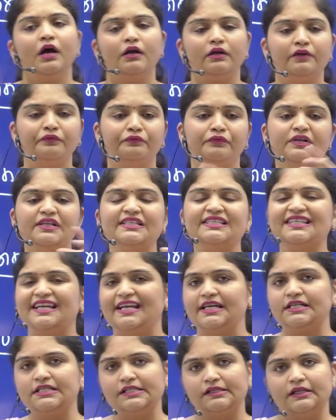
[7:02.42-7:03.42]
different
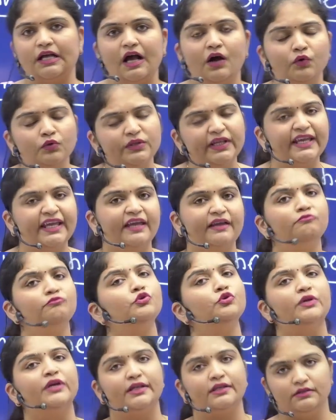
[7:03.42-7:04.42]
states, how they came
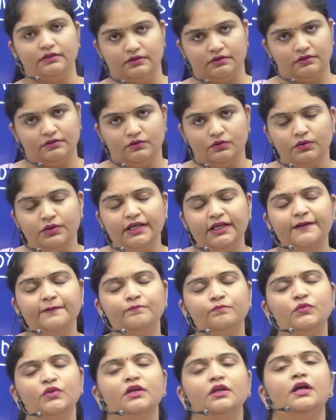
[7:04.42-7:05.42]
together, okay?
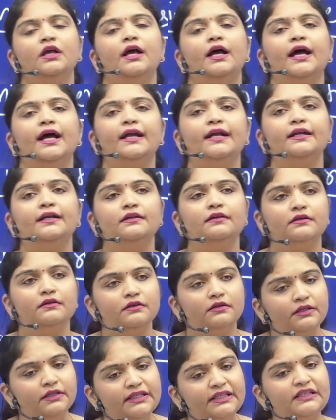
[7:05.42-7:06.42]
And
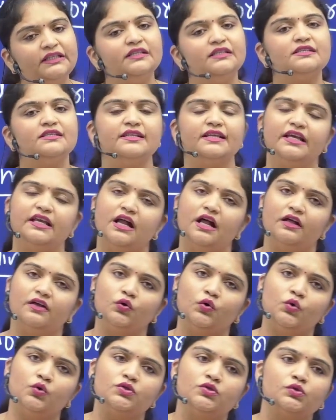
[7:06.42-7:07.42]
in this, there are
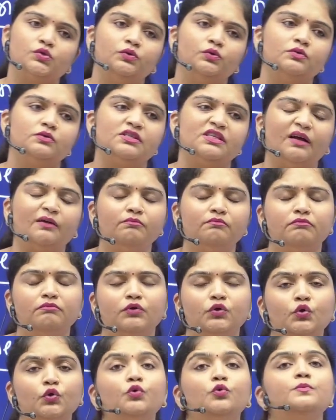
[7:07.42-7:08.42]
also
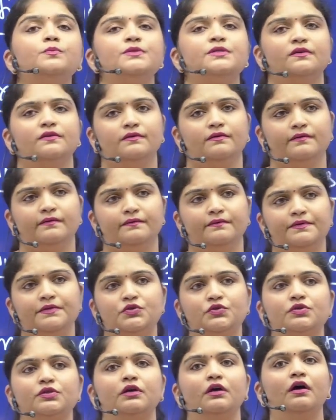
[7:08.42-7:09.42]
some groups
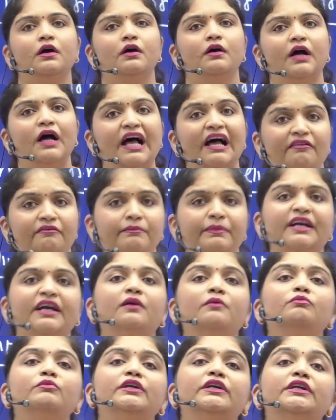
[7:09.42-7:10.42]
which have
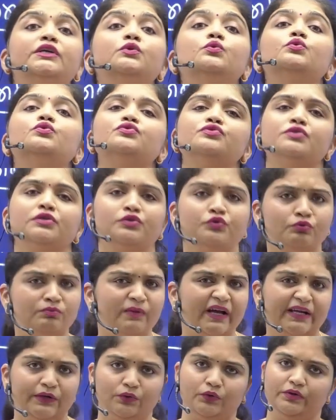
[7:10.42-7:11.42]
become reduced to
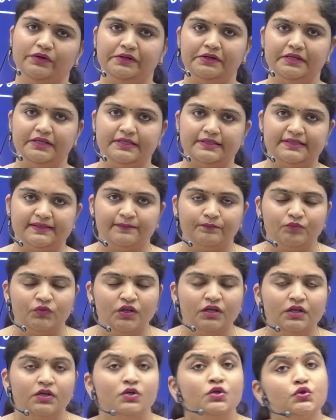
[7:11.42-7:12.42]
minorities.
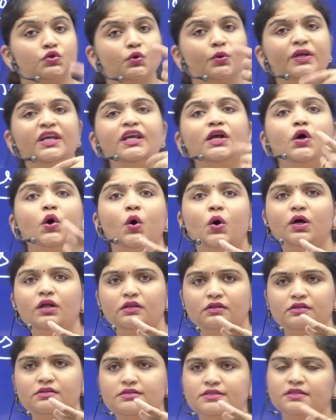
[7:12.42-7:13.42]
So he
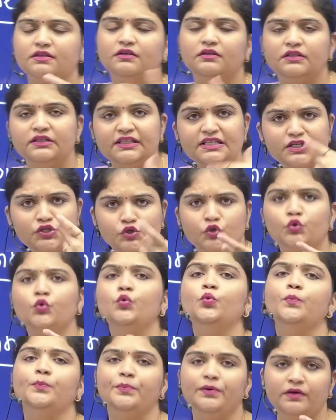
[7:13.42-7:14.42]
calls this
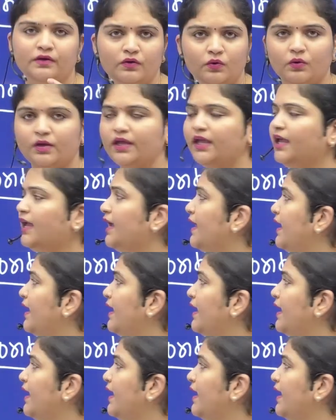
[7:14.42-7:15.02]
group, okay,